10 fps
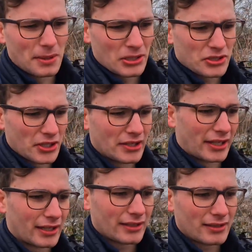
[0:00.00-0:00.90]
much, I
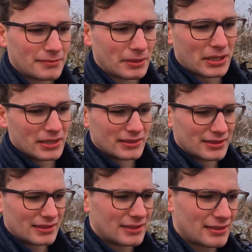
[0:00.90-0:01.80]
think,
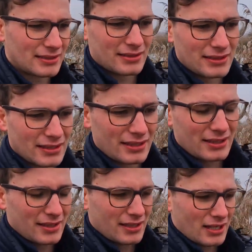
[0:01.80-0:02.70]
because
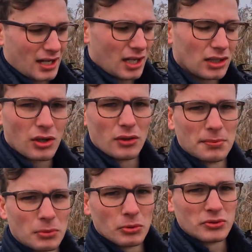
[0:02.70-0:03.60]
a lot of the
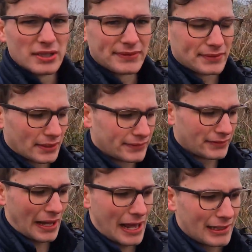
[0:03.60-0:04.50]
Broads is very
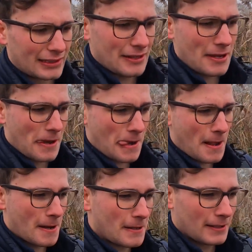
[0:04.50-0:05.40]
flat,
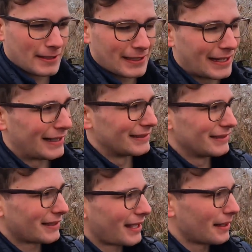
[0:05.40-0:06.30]
and
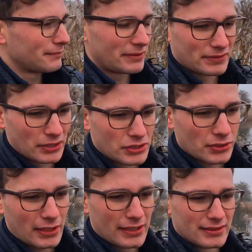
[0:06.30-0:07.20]
it can be very
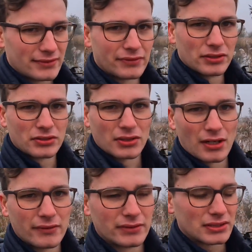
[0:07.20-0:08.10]
tricky to
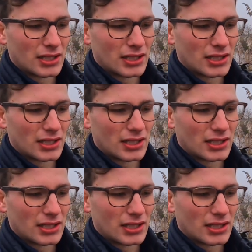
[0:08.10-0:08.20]
photograph at